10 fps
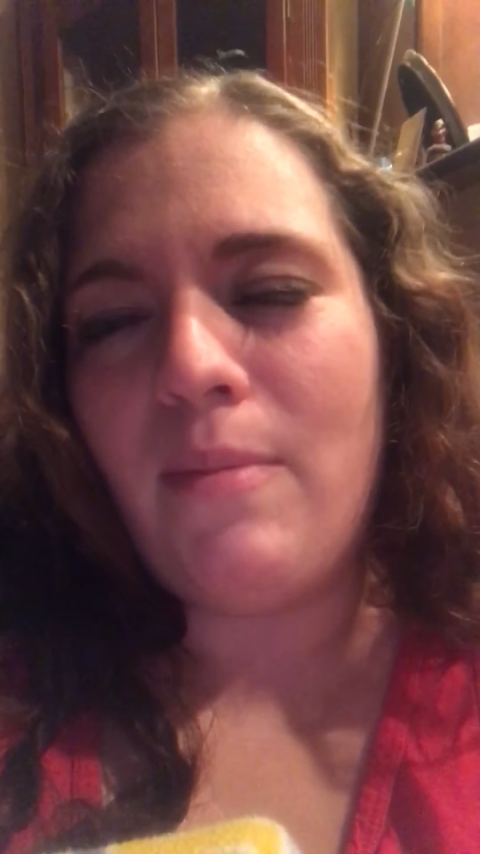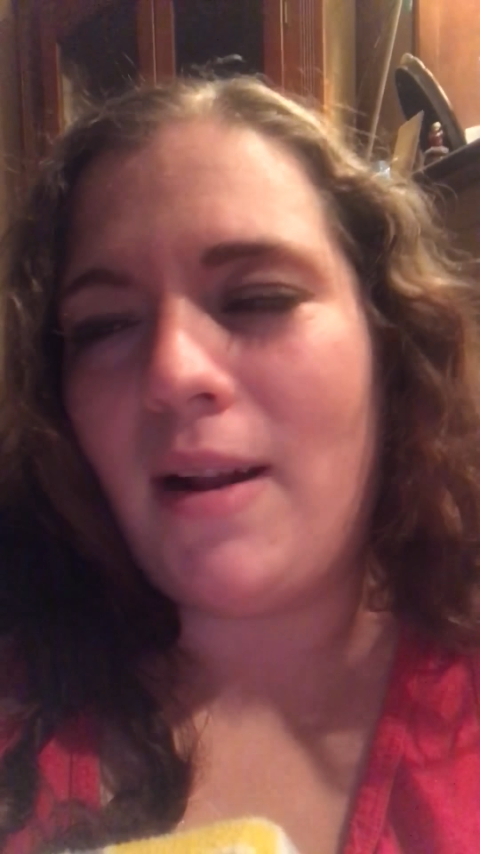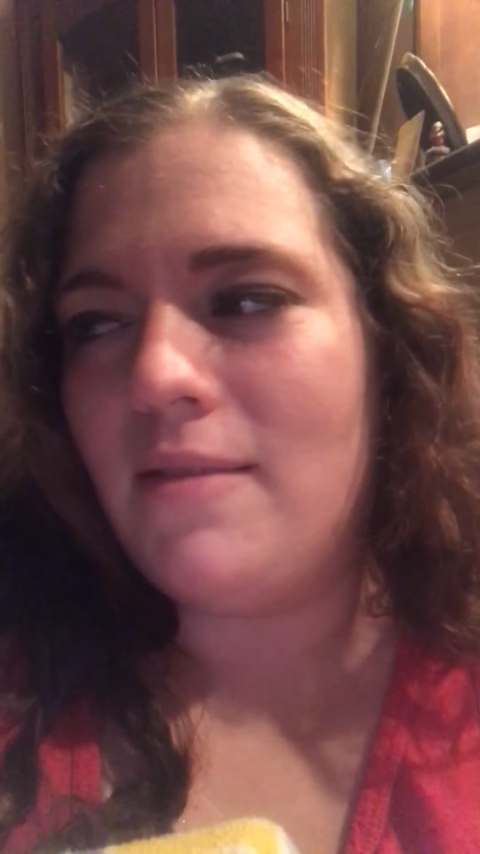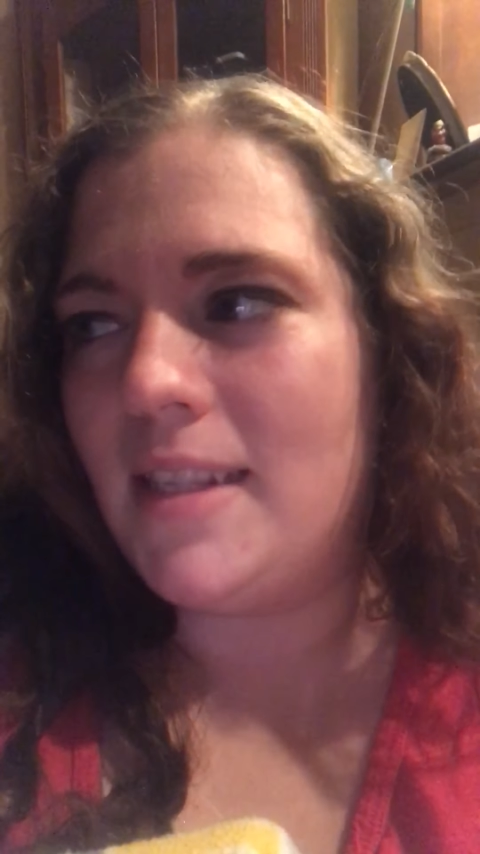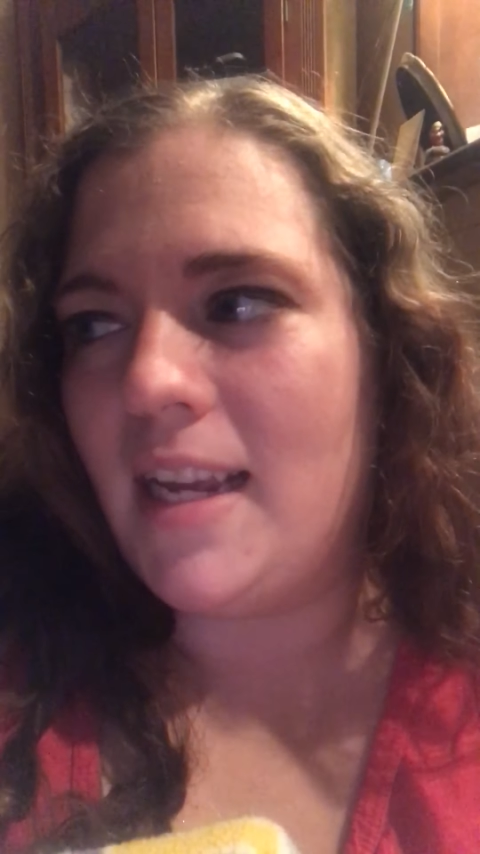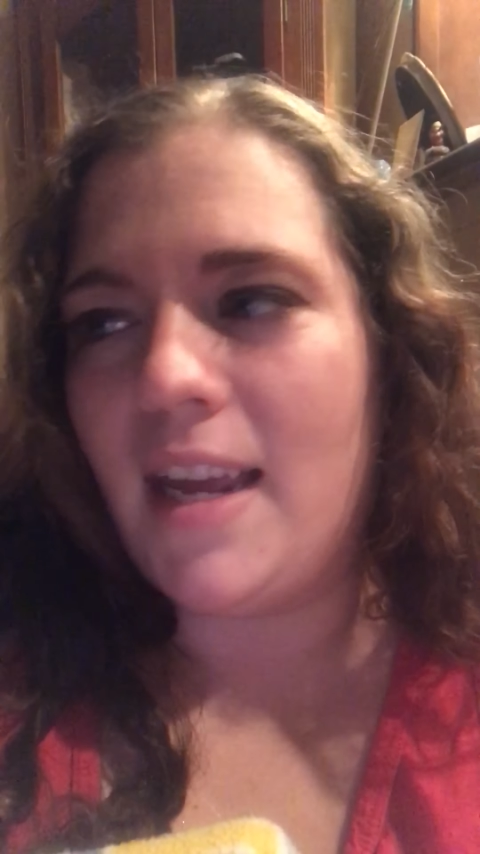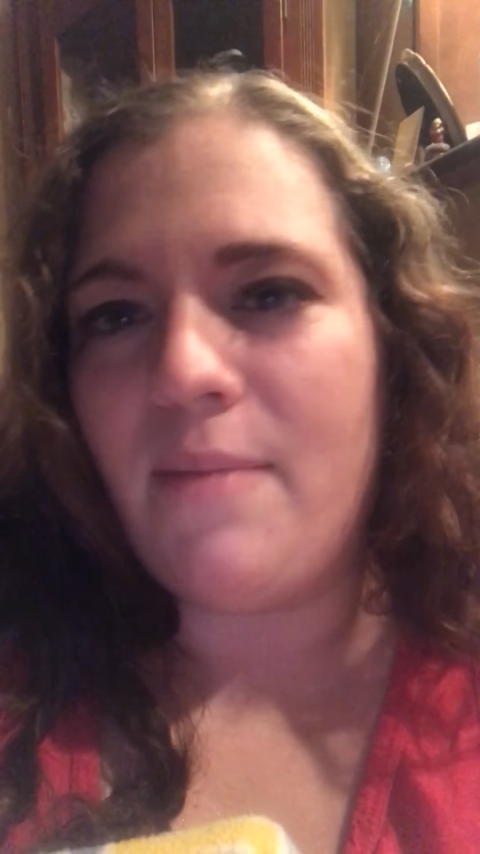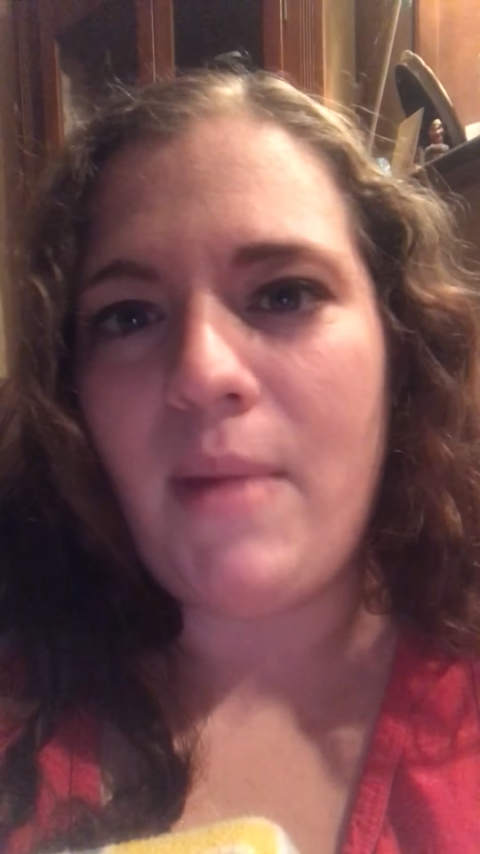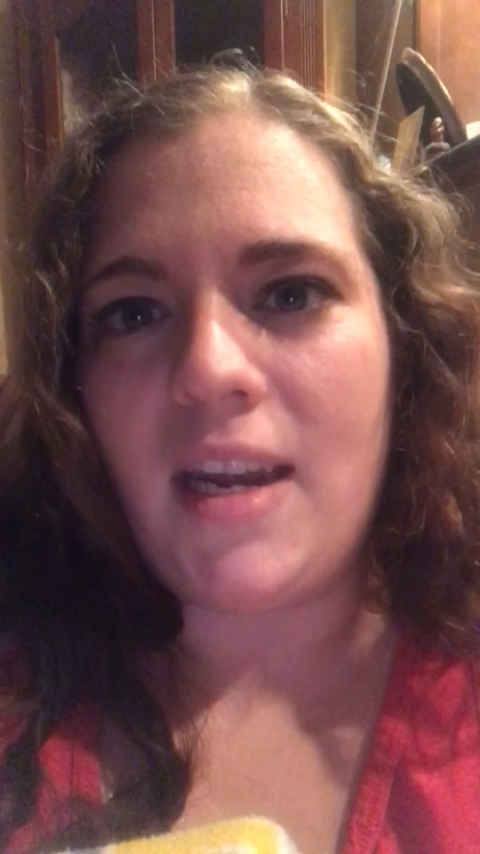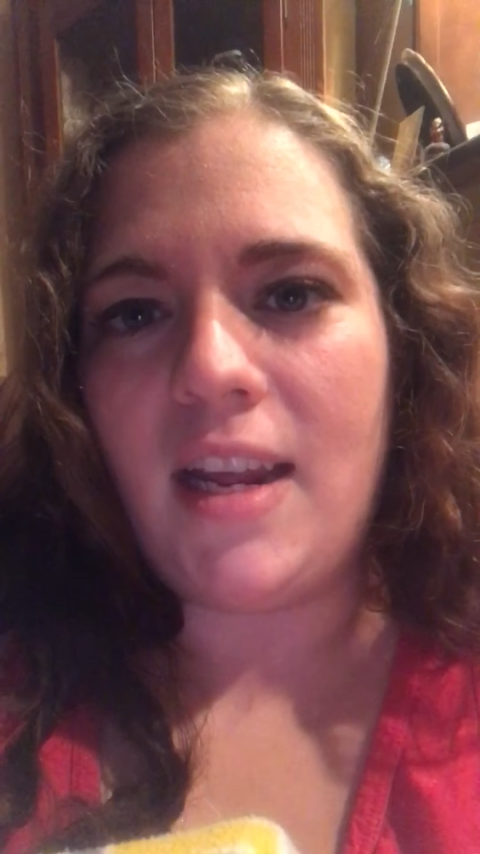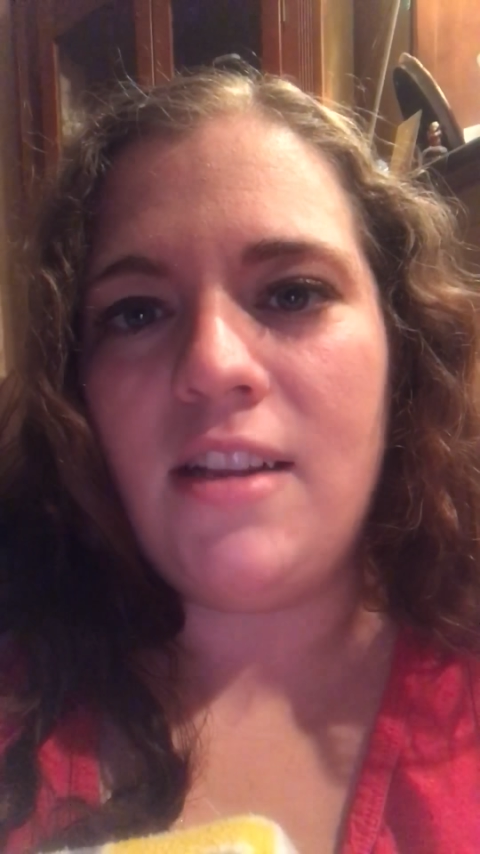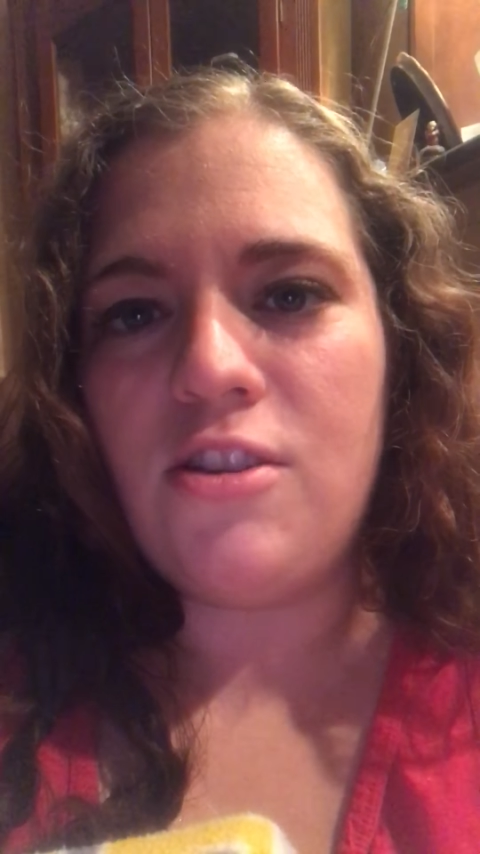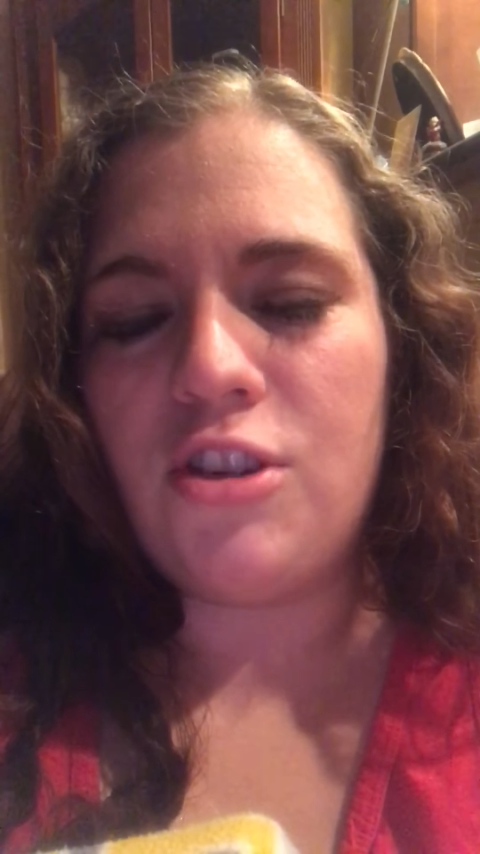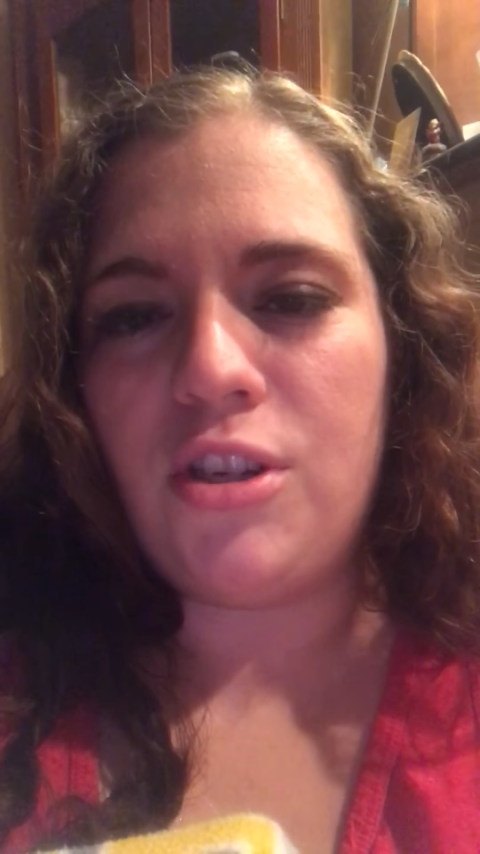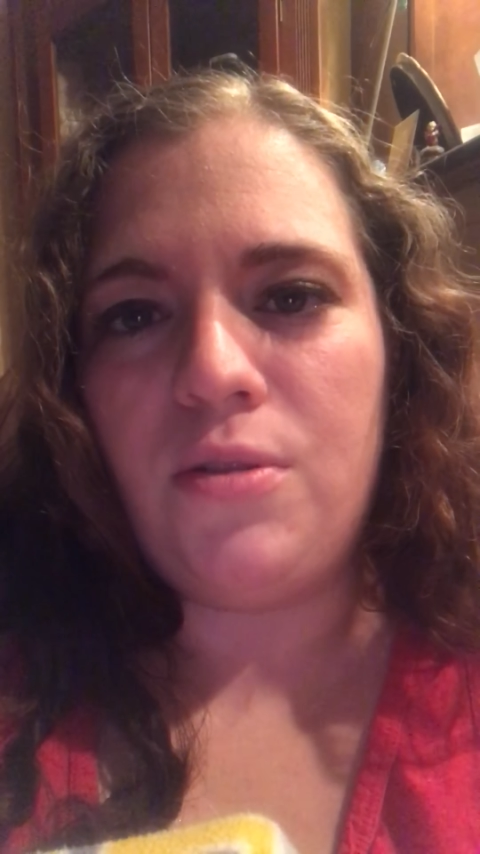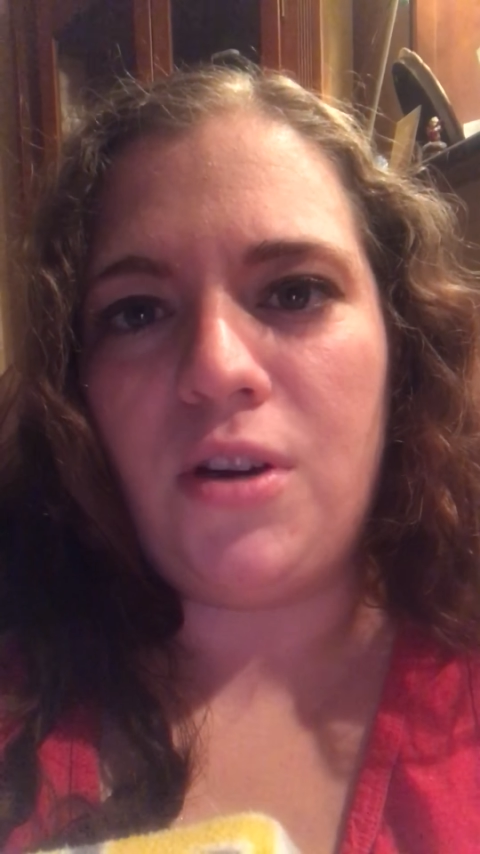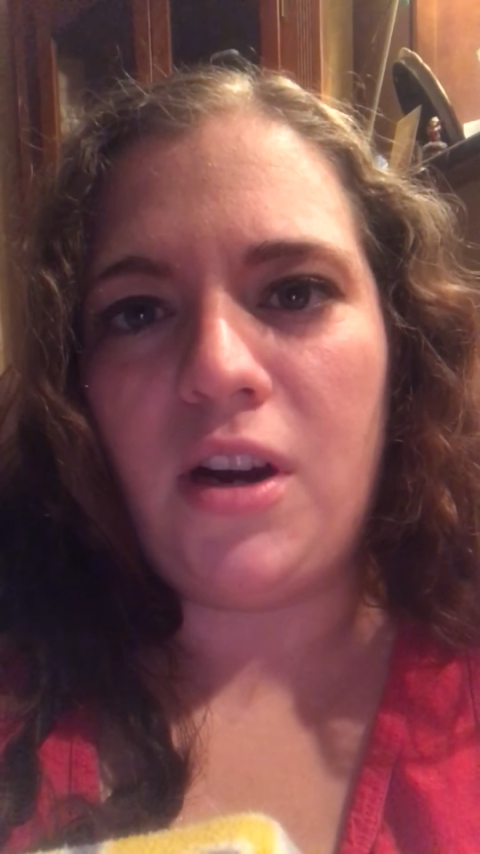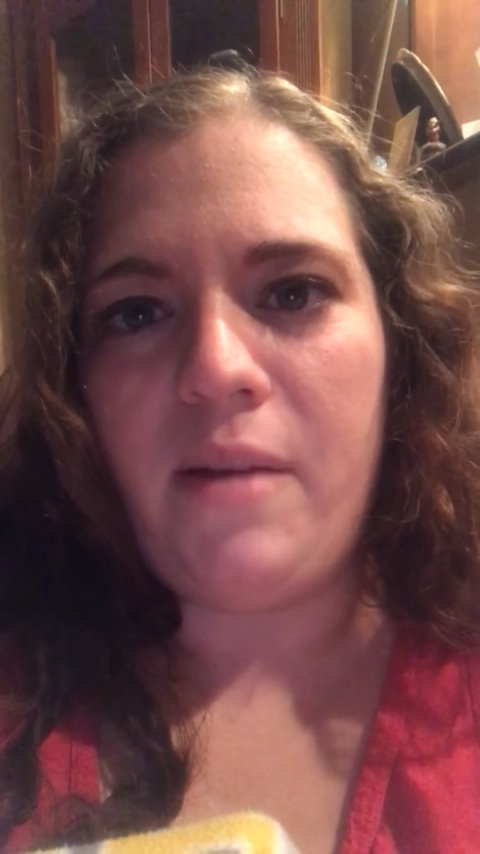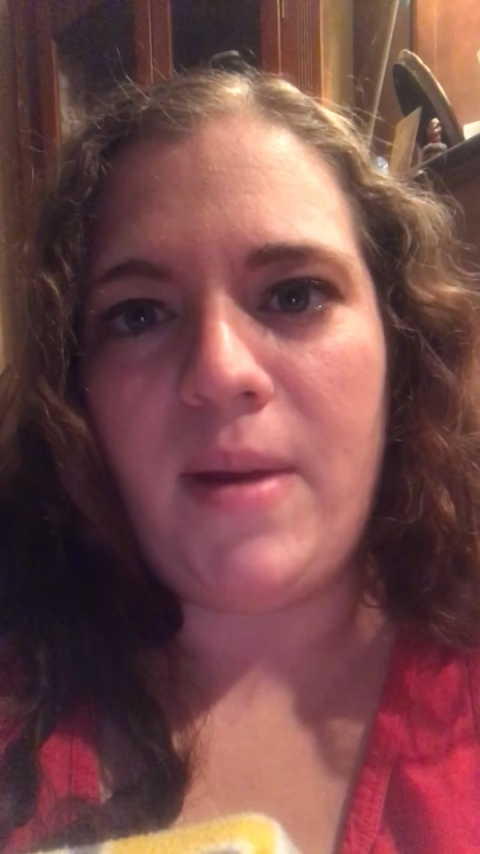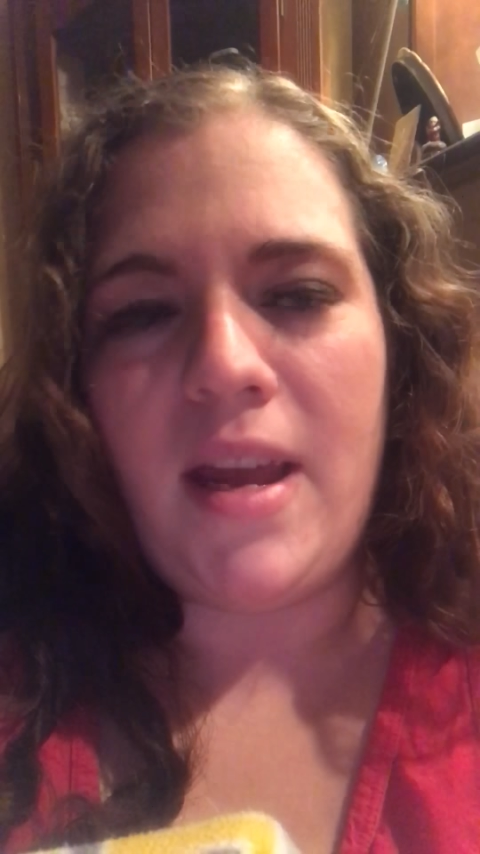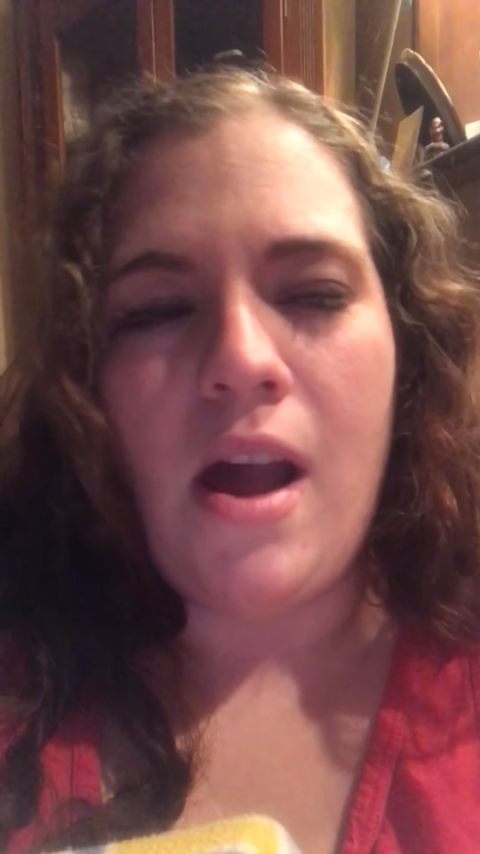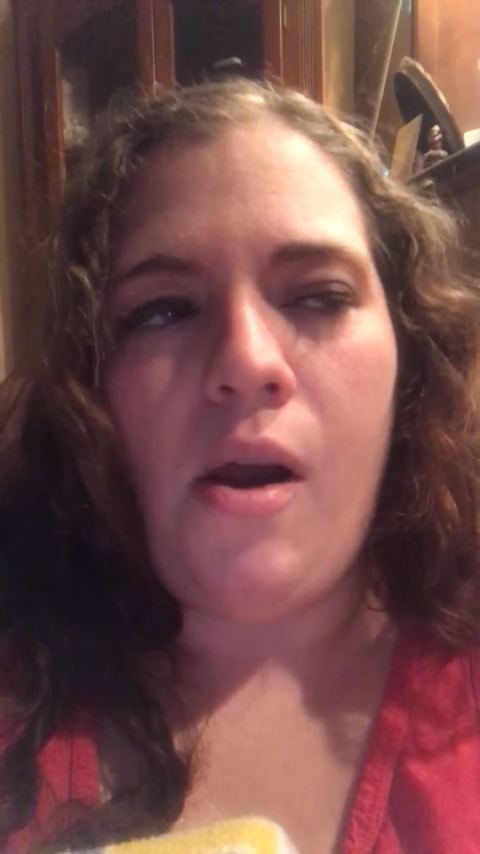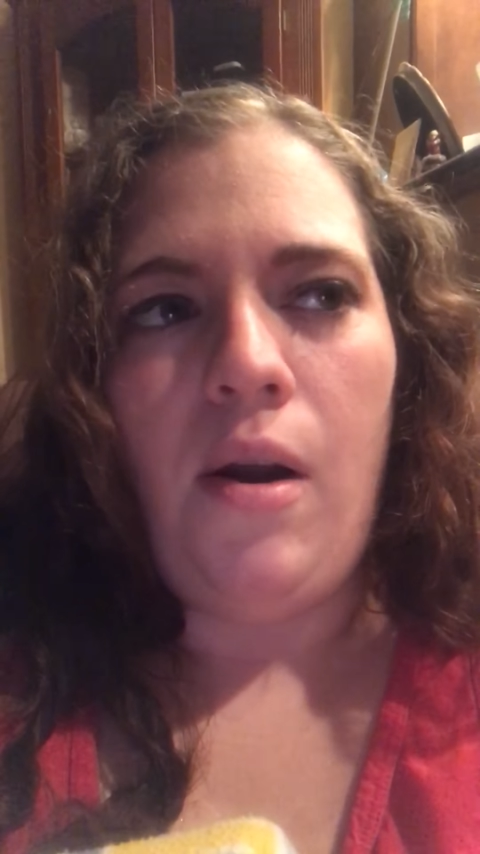but I was thinking, man, kids are so creepy.